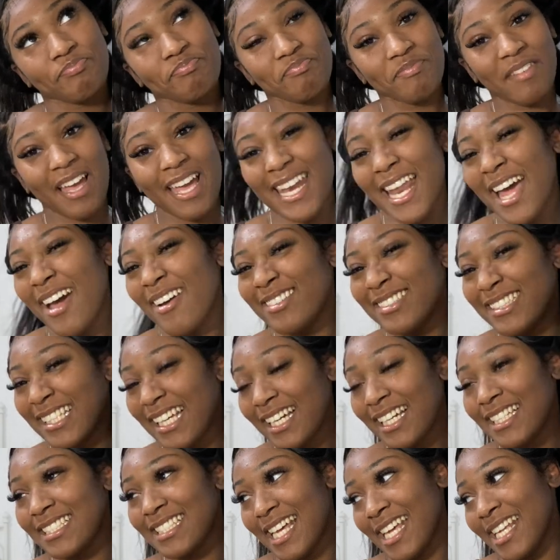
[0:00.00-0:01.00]
and that was it.
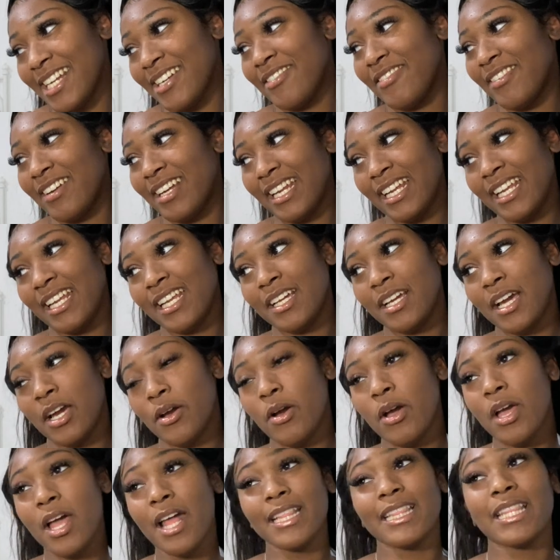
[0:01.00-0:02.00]
Cause I didn't really.
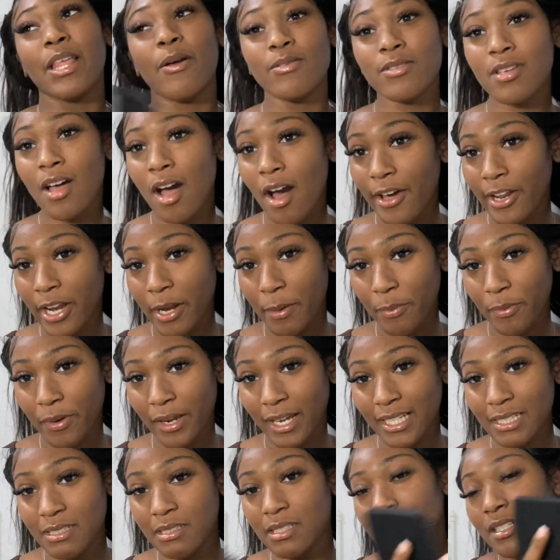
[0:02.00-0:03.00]
There was hard
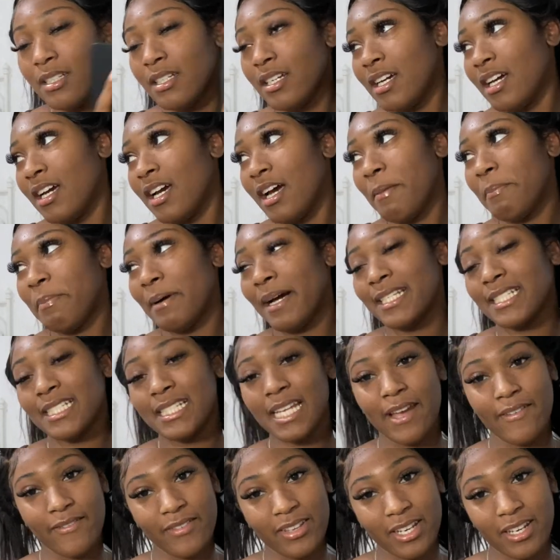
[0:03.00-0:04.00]
bread, but I didn't
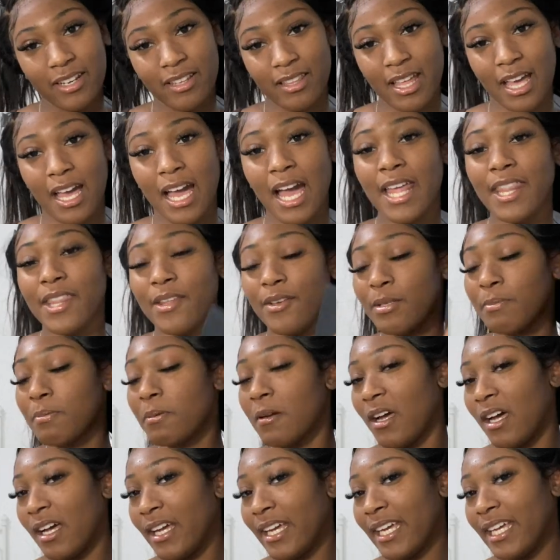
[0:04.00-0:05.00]
have any of that. And there was
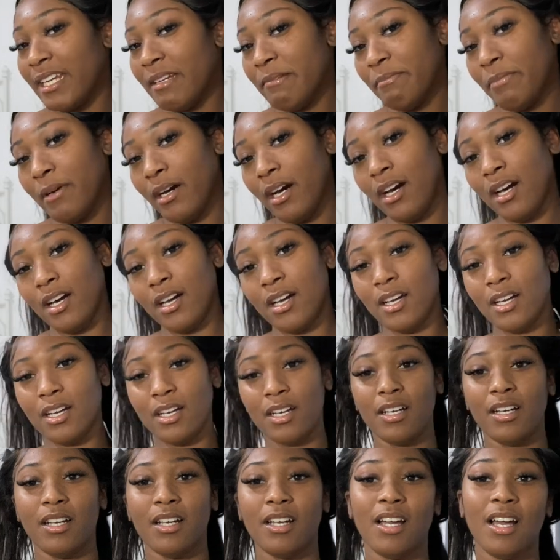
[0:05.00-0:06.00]
planting, but
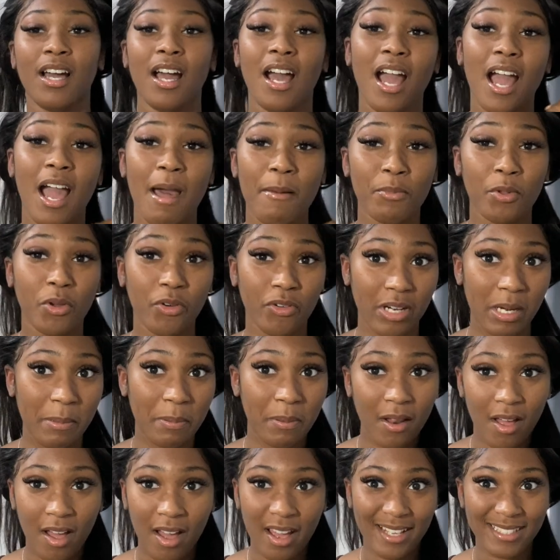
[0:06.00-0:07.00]
I'm not really a
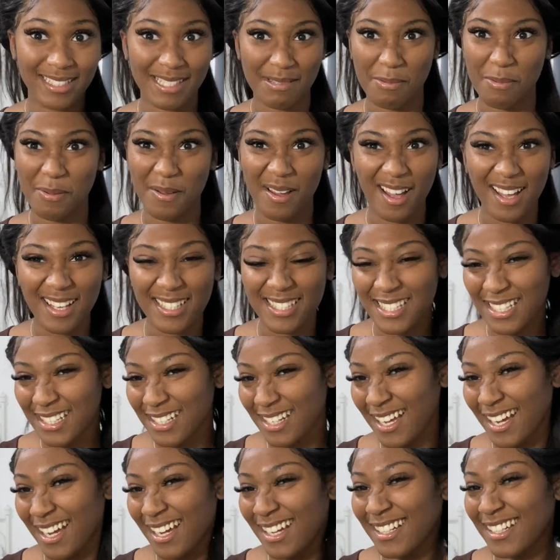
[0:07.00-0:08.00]
planting person.
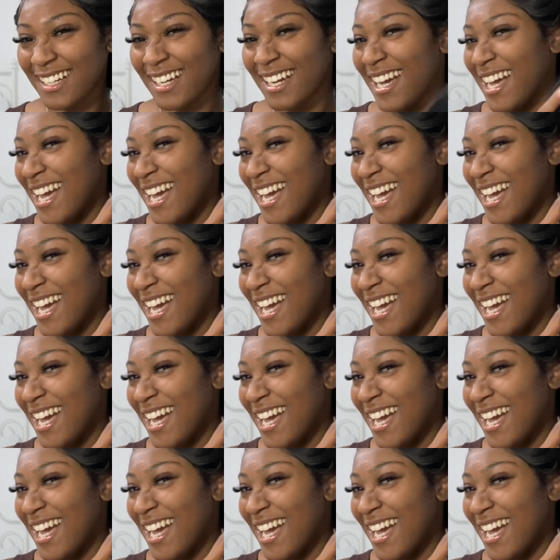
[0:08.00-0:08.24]
Like,